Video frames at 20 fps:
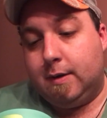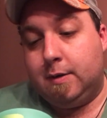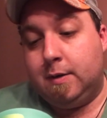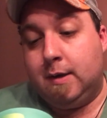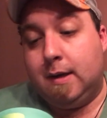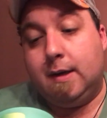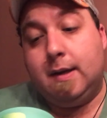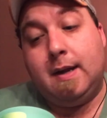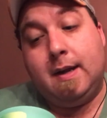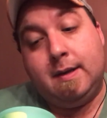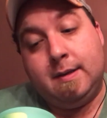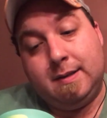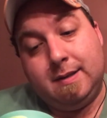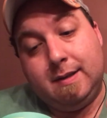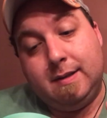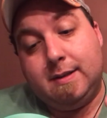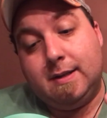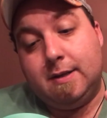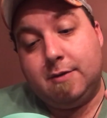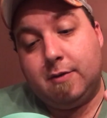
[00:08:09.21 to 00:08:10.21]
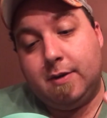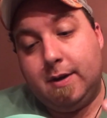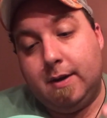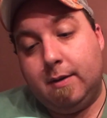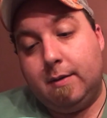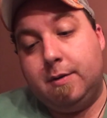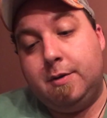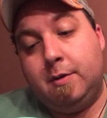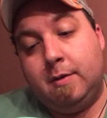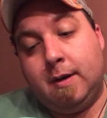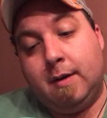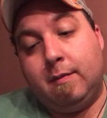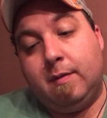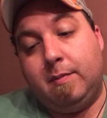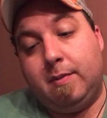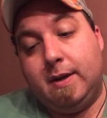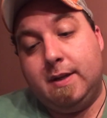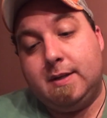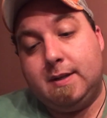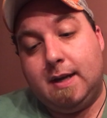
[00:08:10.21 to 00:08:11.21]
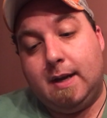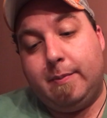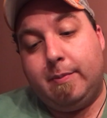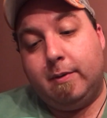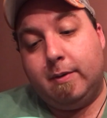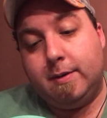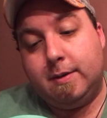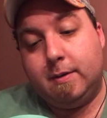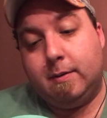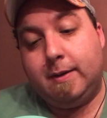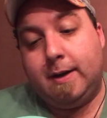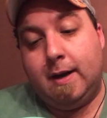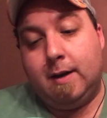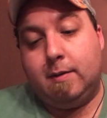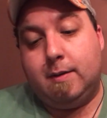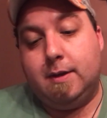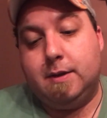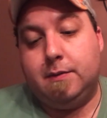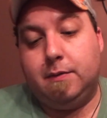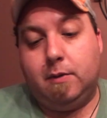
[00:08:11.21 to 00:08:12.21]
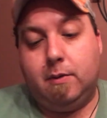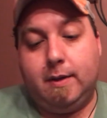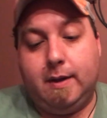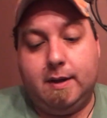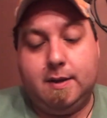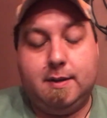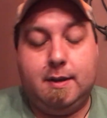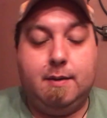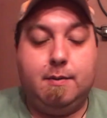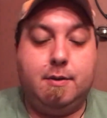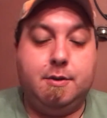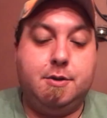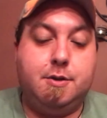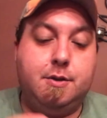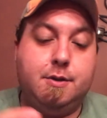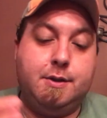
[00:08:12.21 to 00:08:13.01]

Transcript: Do not, and it says right here, do not replace topper until candle has fully extinguished.